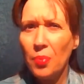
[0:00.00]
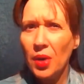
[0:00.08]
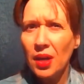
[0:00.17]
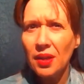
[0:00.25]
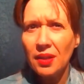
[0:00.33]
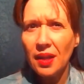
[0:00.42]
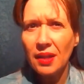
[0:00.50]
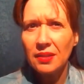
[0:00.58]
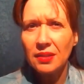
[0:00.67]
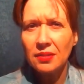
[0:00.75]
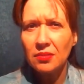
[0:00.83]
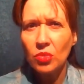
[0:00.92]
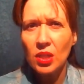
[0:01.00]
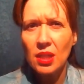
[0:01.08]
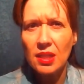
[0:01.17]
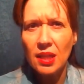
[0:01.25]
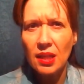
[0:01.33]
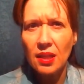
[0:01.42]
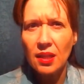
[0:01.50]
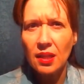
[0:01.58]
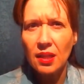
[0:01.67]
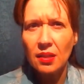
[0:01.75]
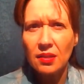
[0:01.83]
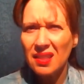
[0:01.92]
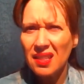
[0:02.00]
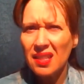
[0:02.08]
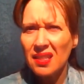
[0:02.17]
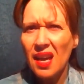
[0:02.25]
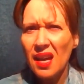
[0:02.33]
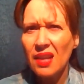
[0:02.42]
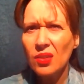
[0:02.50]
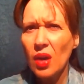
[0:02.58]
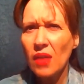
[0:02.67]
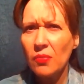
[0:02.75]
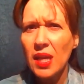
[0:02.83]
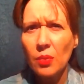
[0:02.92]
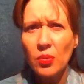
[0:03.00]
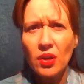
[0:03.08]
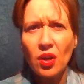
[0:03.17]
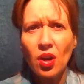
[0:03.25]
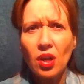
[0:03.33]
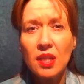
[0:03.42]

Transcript: But I didn't really say anything. And I said, yeah, I do have makeup in the car.